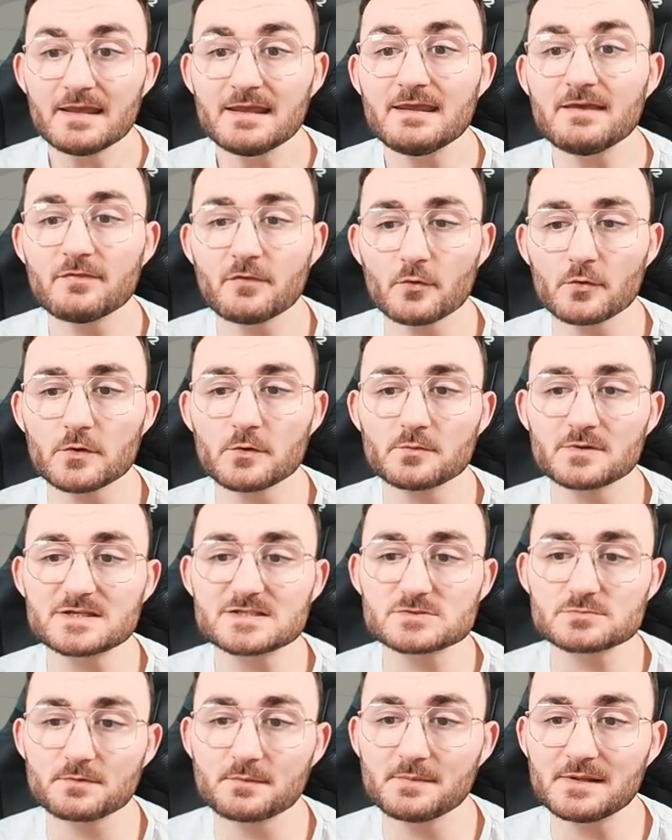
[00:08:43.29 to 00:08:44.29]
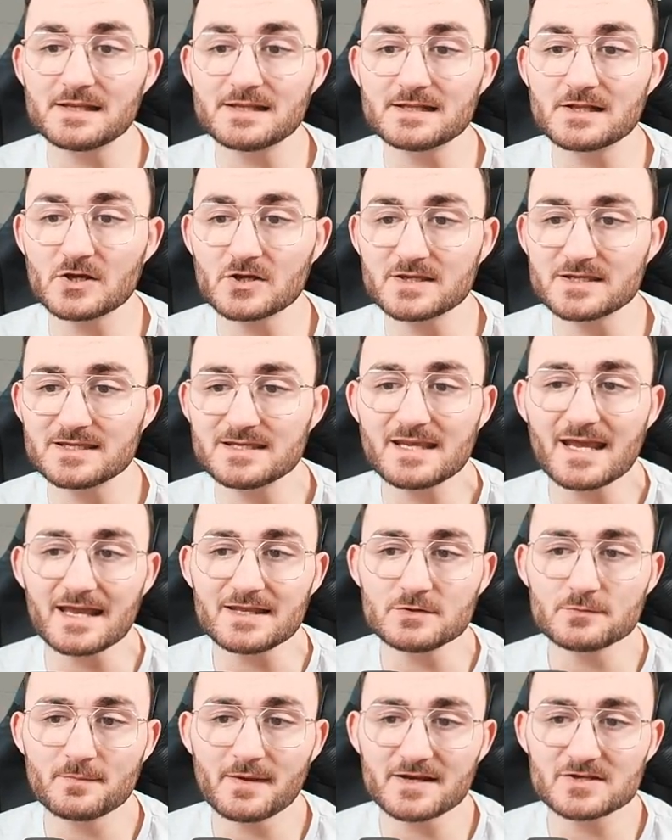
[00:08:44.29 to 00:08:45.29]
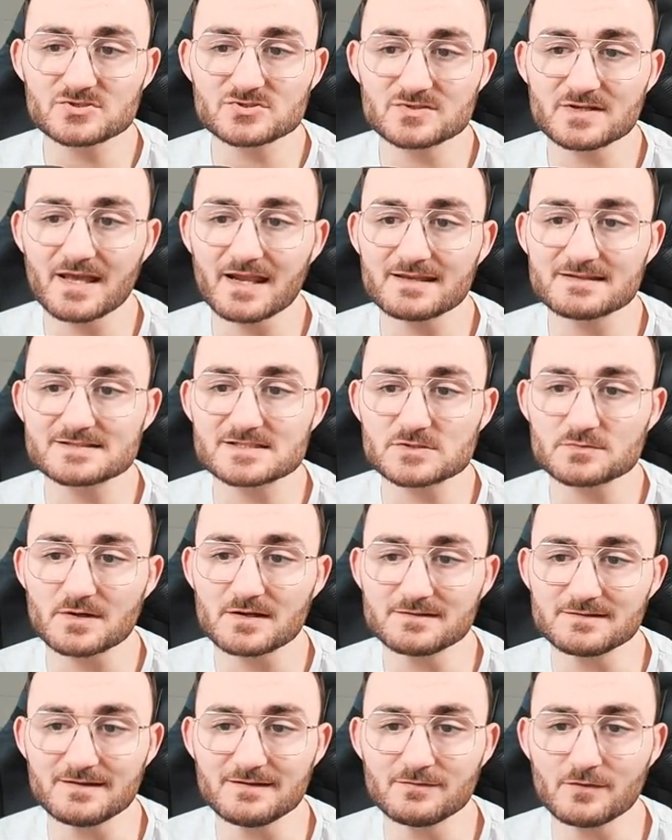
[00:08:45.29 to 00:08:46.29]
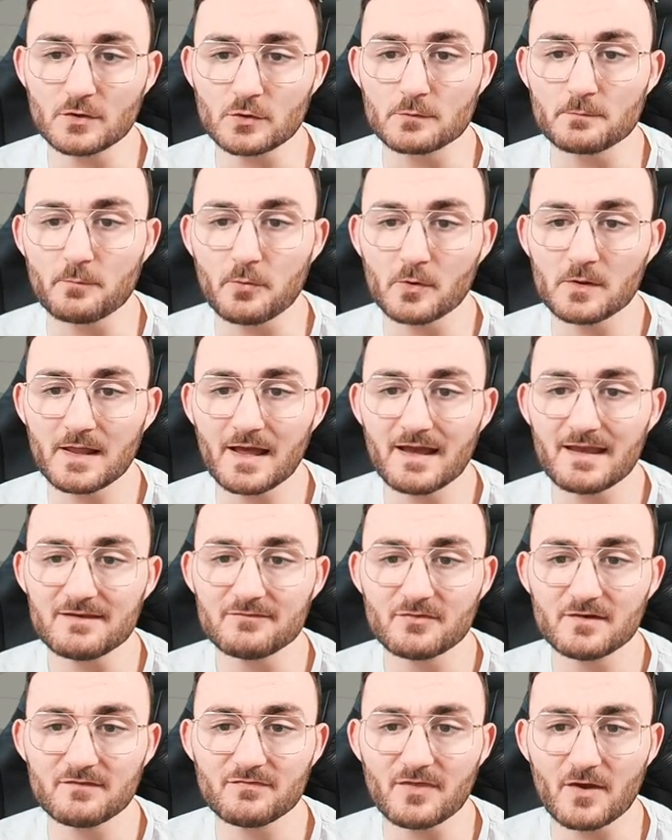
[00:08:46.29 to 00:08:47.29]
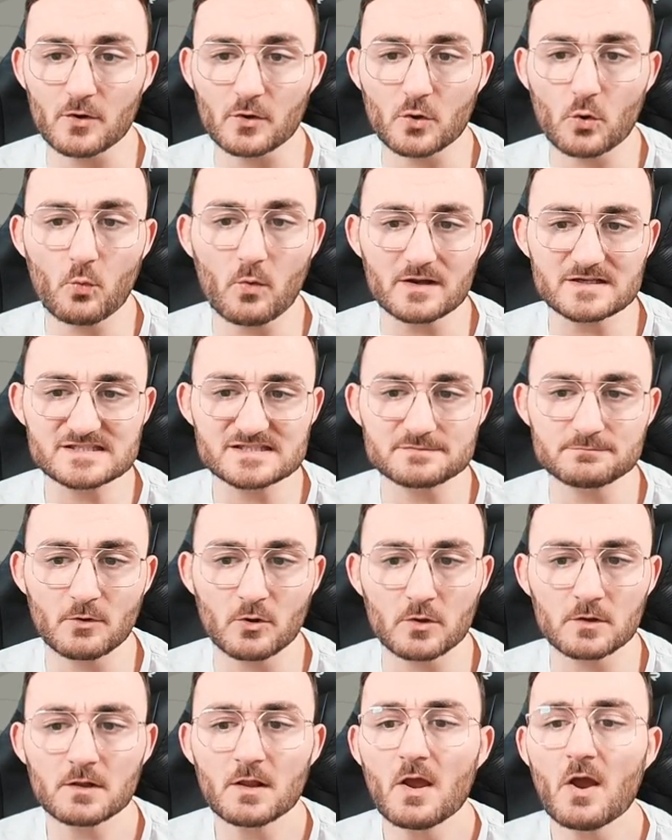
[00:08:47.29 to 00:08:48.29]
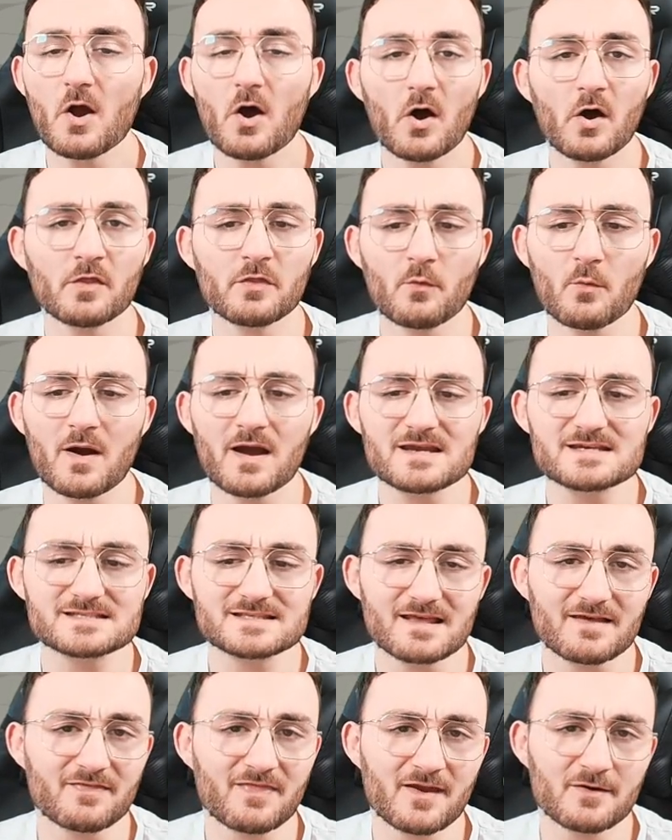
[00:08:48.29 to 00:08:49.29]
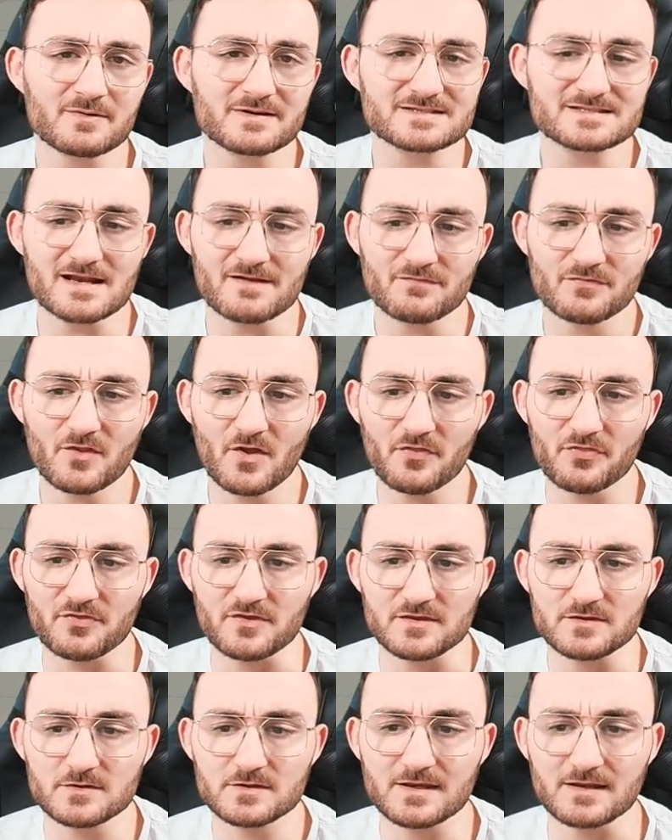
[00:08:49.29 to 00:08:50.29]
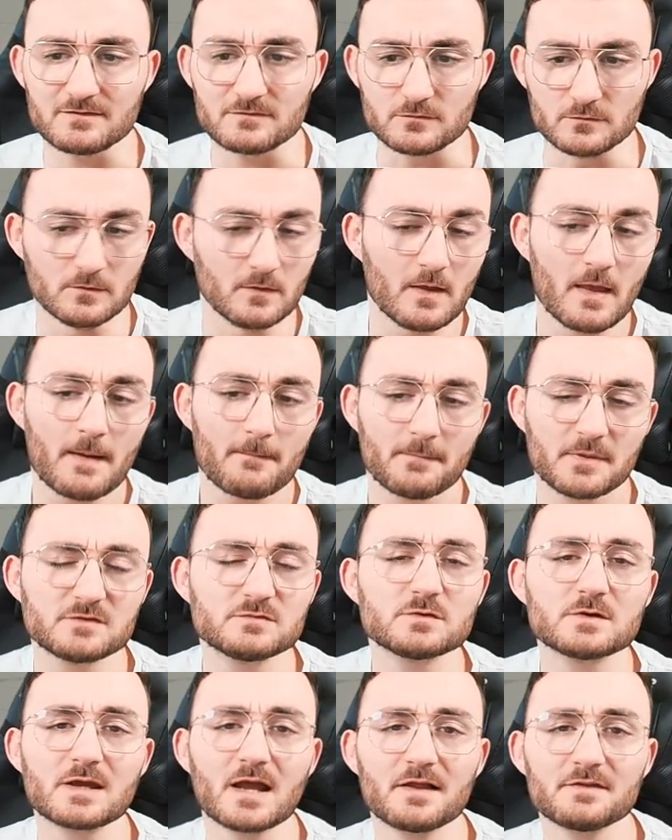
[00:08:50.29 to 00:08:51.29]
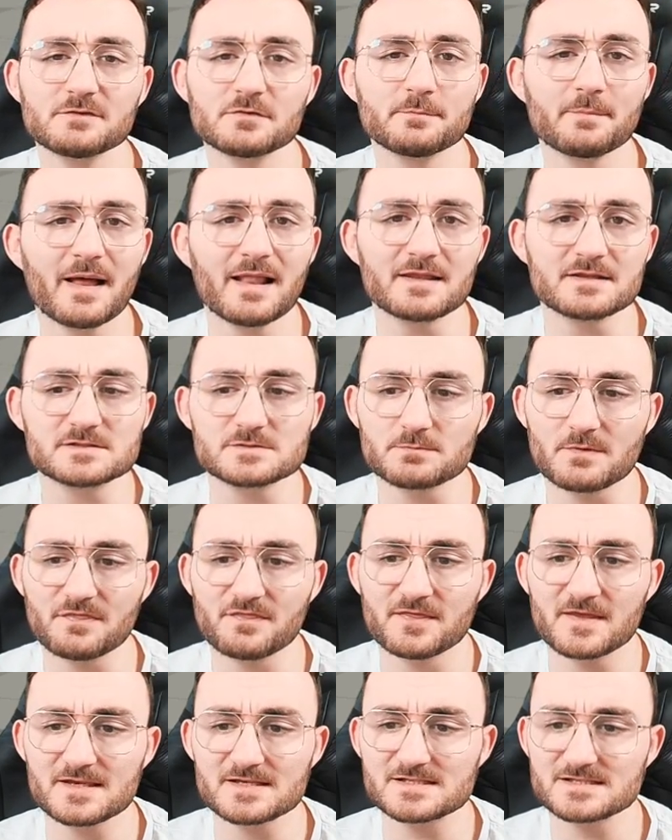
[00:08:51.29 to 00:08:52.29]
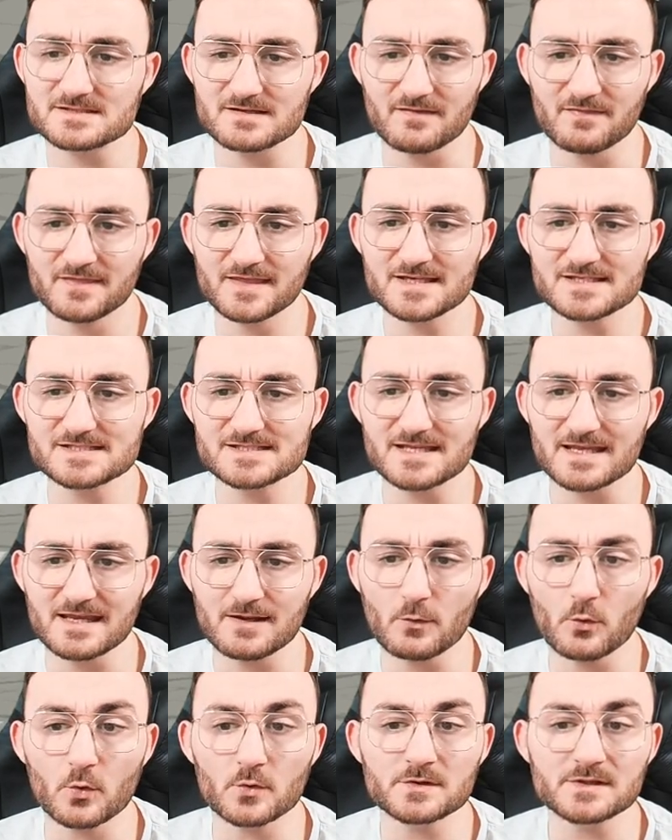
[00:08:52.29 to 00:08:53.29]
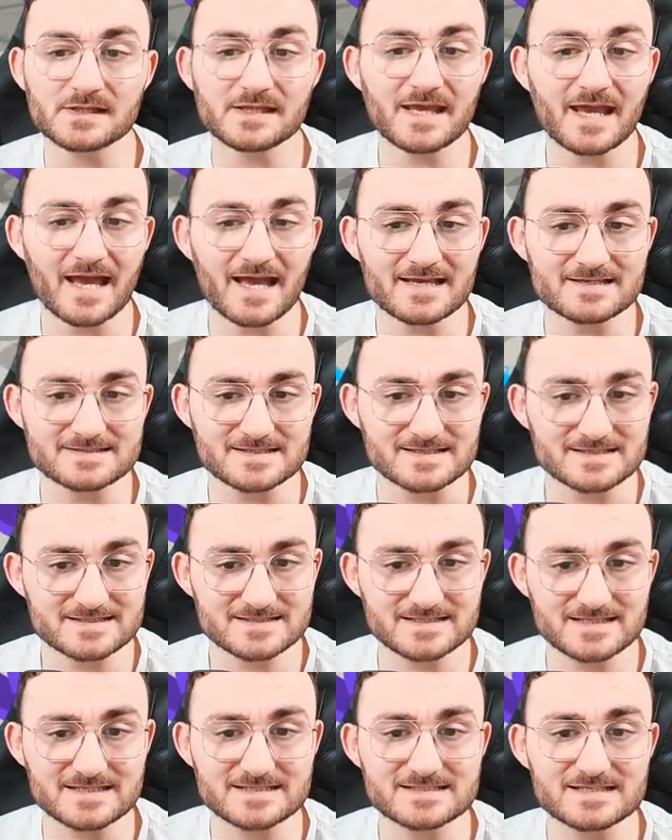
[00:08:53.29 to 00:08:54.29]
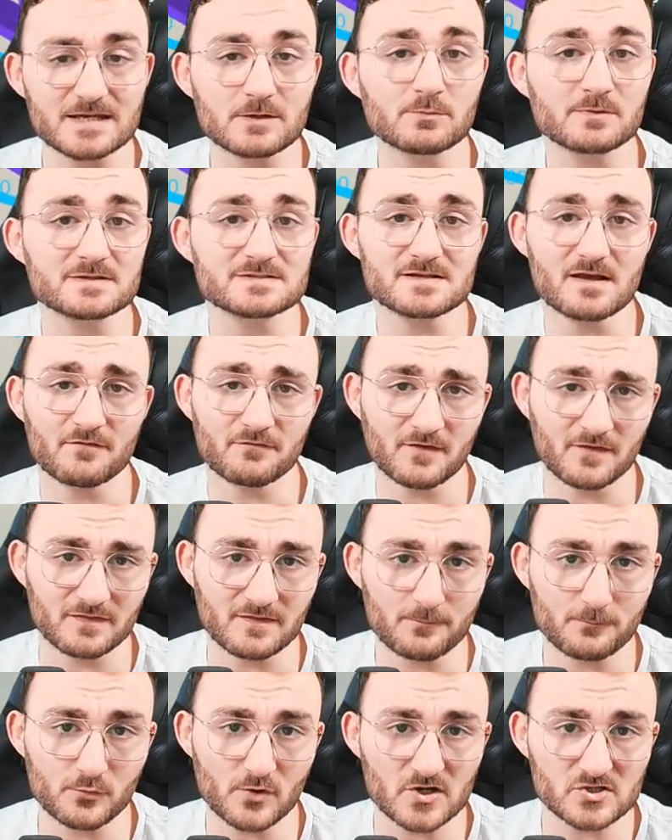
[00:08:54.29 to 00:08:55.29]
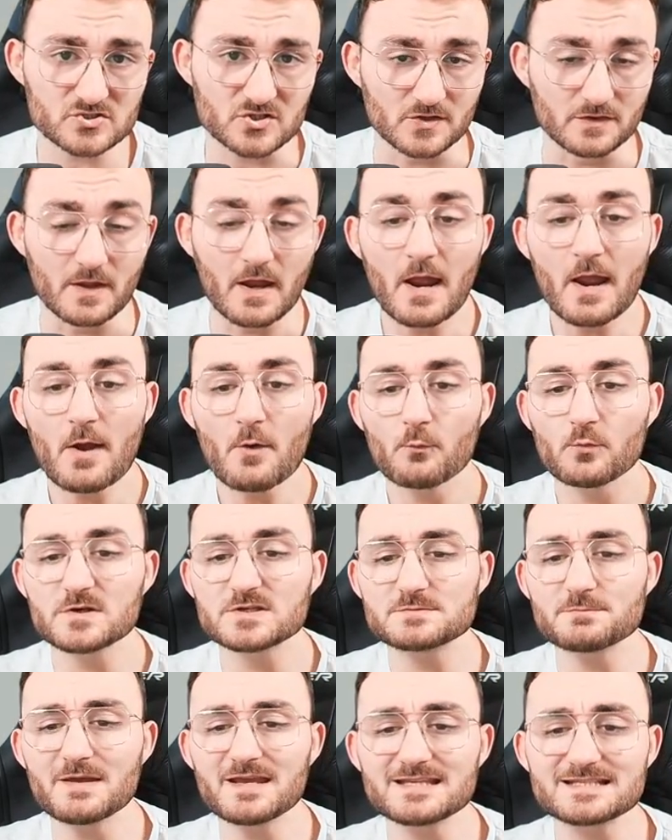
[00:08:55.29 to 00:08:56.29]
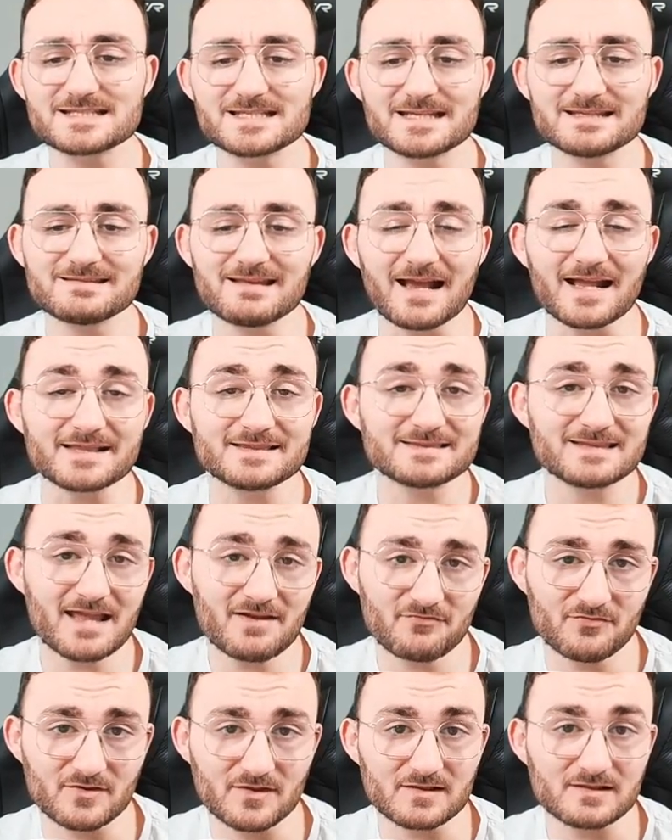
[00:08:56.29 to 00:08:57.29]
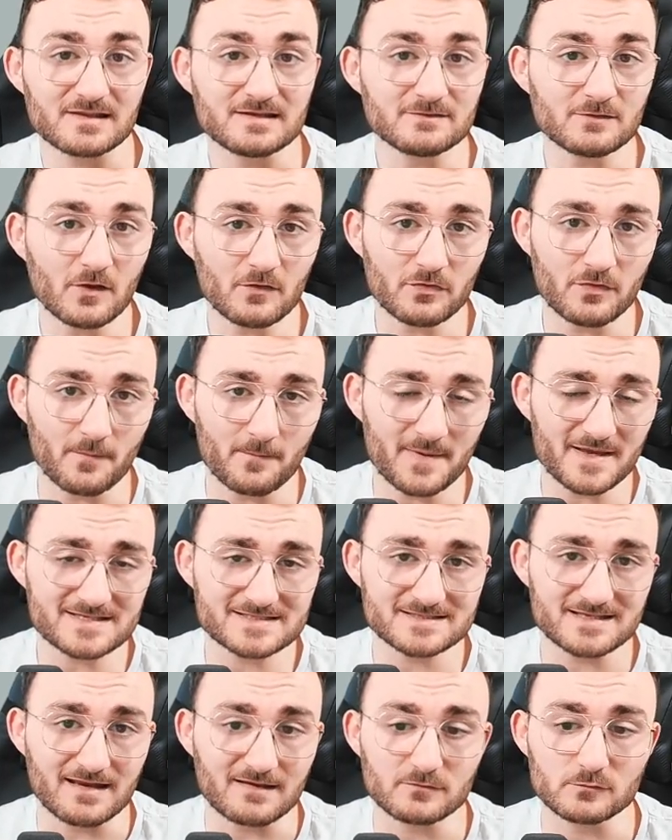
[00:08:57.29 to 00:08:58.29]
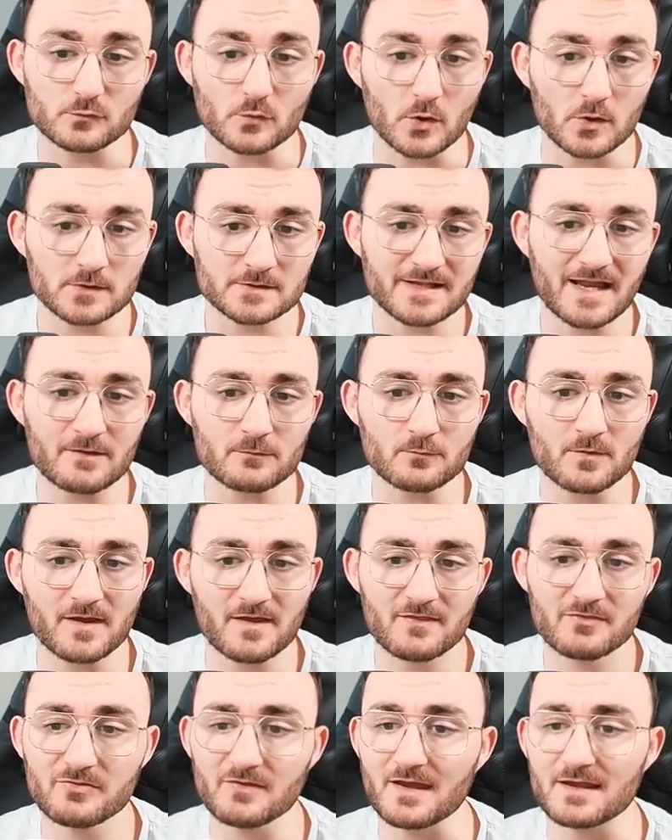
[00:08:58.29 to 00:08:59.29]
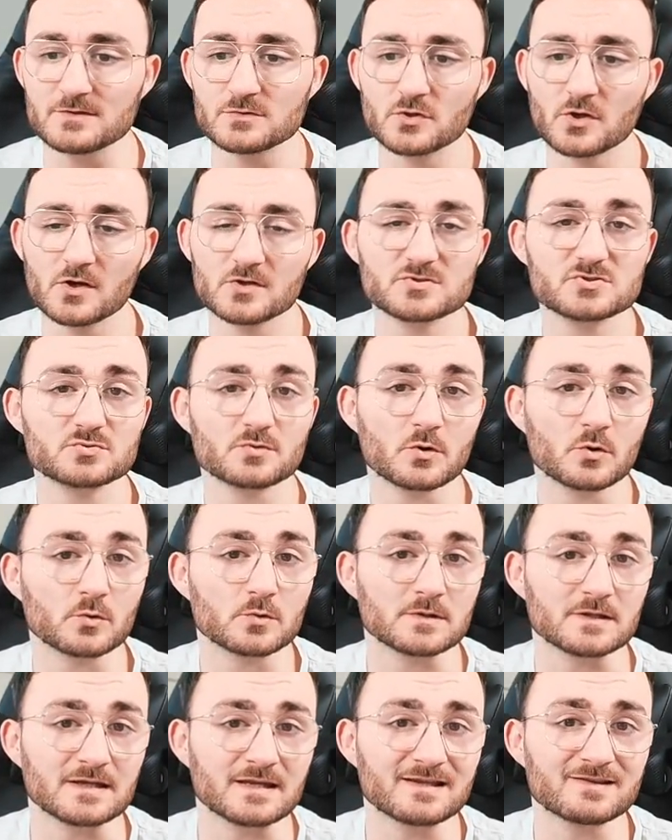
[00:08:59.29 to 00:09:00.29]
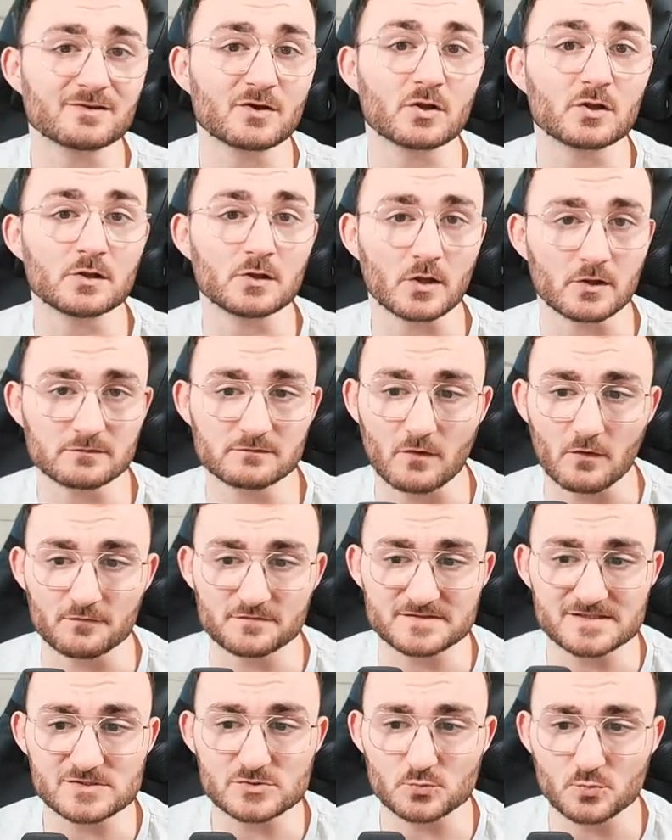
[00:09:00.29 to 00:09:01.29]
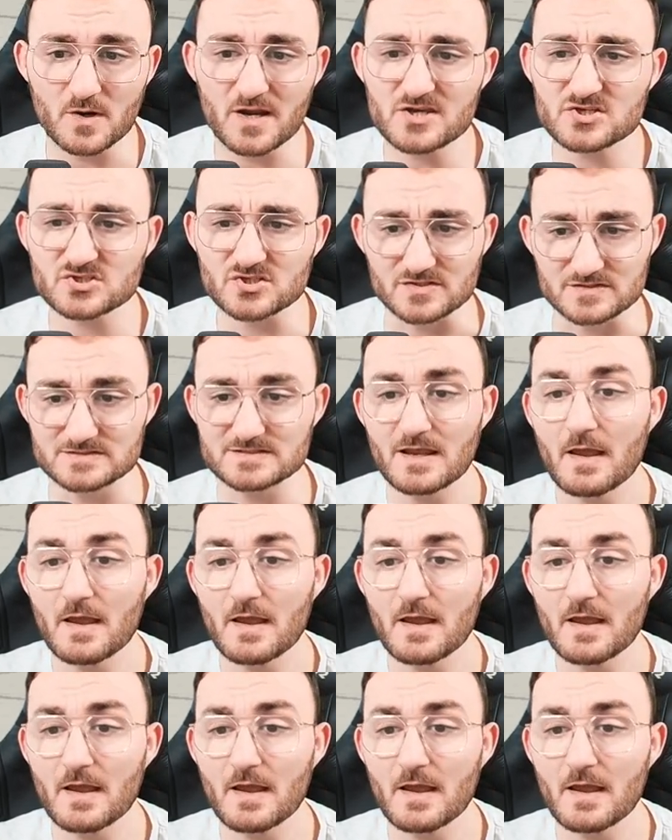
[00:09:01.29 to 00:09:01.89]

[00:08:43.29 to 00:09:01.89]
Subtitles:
Either you're extremely lucky and you manage to get it straight in the cupola, even if they are quite small, otherwise there is nothing you can do. But to counterbalance with this tank only has 6 degrees of gun depression, which makes it definitely not the best tank to hold down with, and you're gonna struggle in a lot of situations.